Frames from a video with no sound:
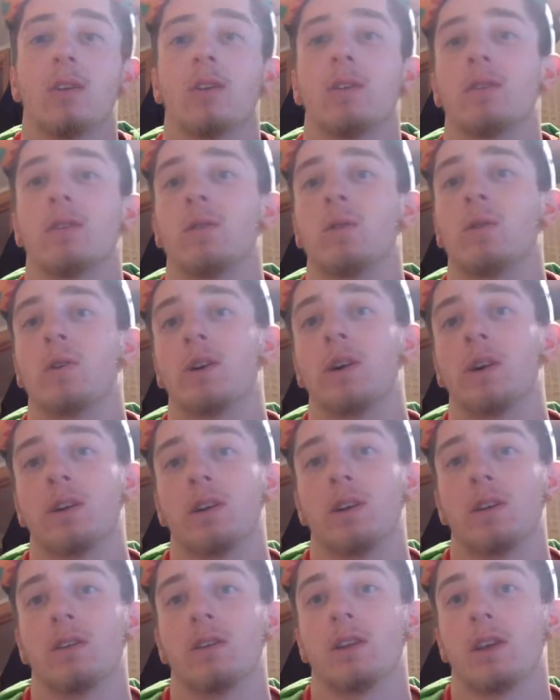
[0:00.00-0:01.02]

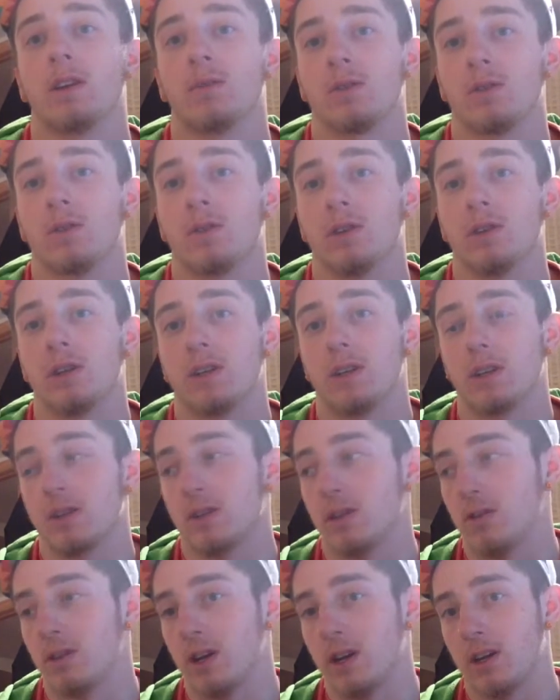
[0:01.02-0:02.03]
or your left shoulder down
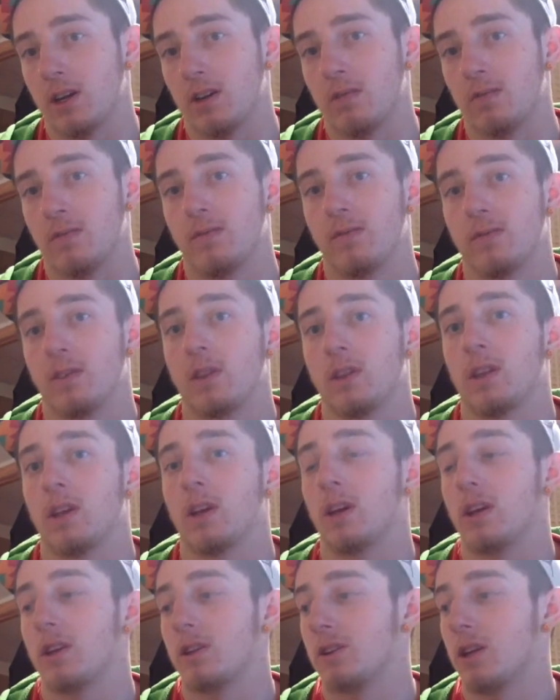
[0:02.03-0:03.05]
to your right hip,
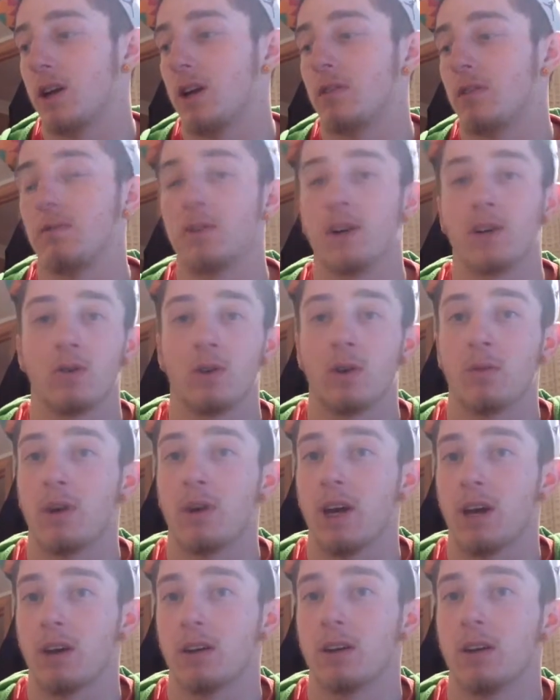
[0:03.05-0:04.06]
neither front or
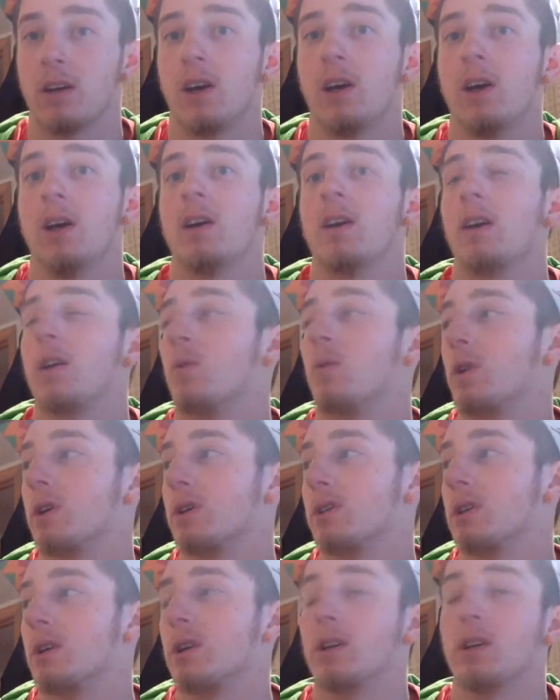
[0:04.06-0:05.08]
back. It
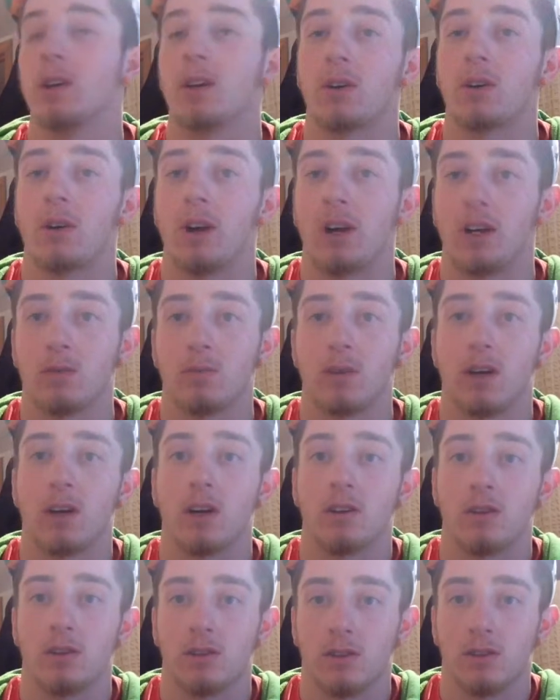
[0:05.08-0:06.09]
works in a cross
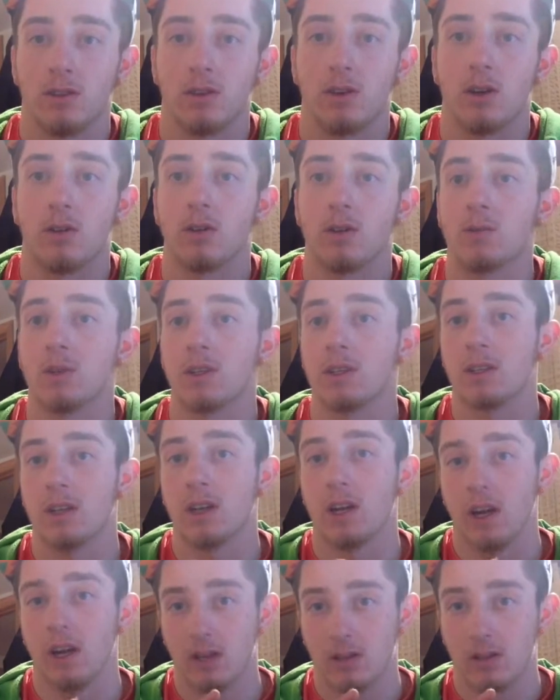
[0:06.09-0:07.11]
pattern, so it always works in
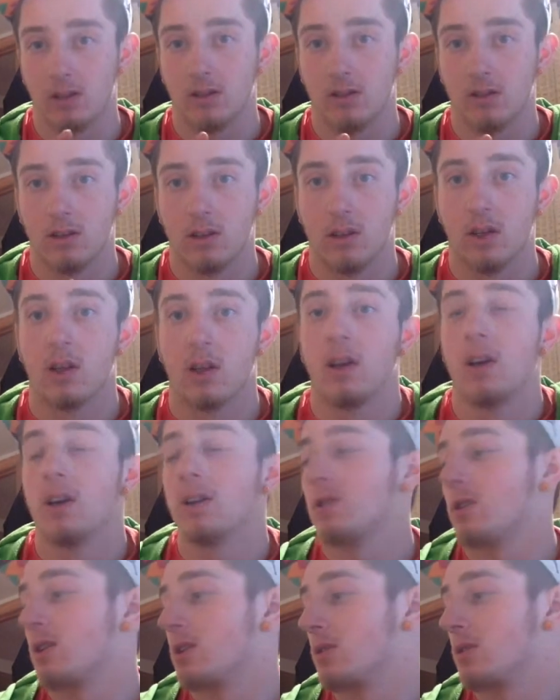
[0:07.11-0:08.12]
an X.
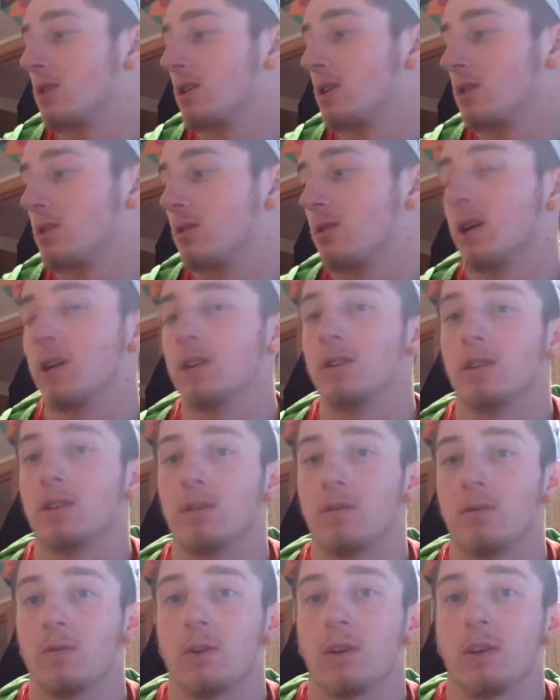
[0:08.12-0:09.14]
So that's what these two lines are
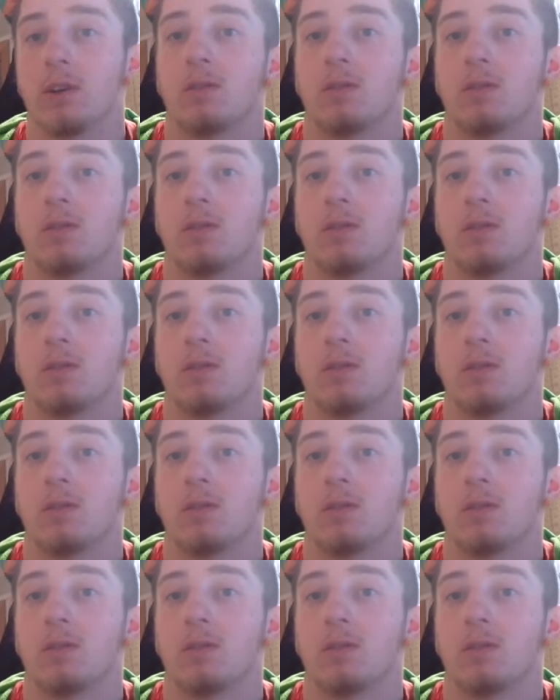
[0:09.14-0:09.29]
good for.